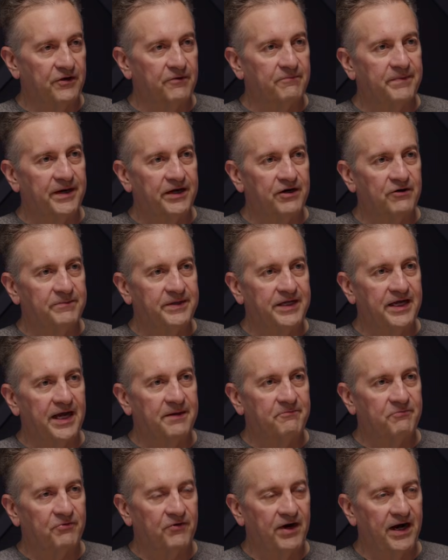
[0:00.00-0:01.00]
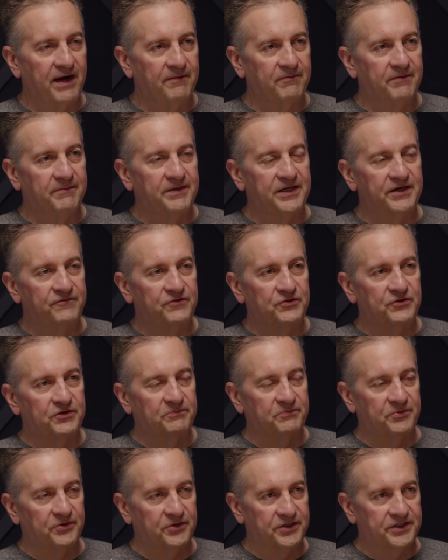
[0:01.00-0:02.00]
better be a problem. And if you
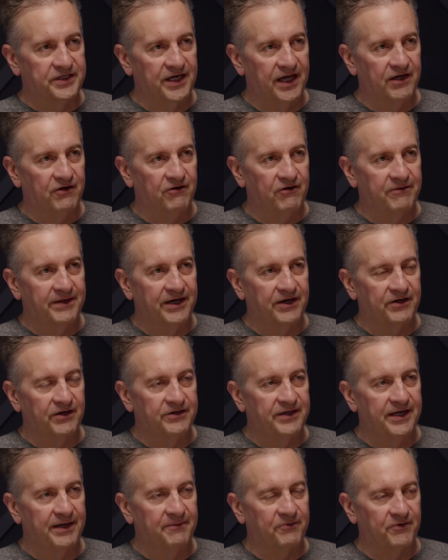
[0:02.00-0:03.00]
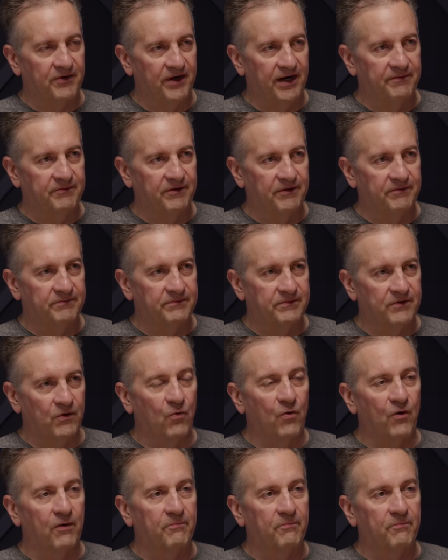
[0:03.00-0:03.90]
can put a dollar amount on that problem or